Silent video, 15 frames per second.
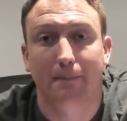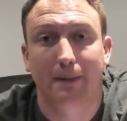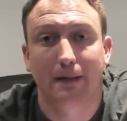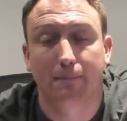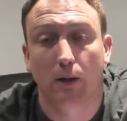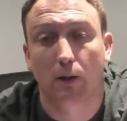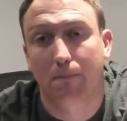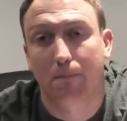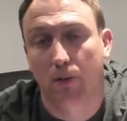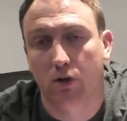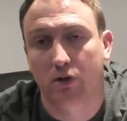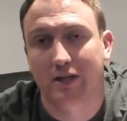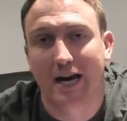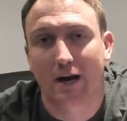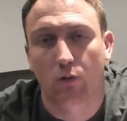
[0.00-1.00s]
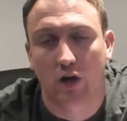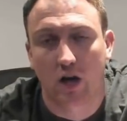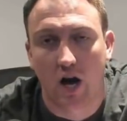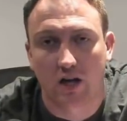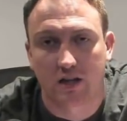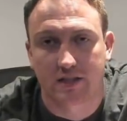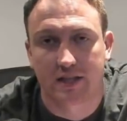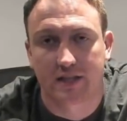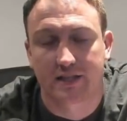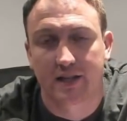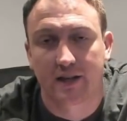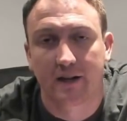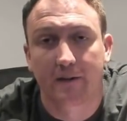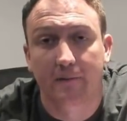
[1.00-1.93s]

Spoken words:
people putting out content.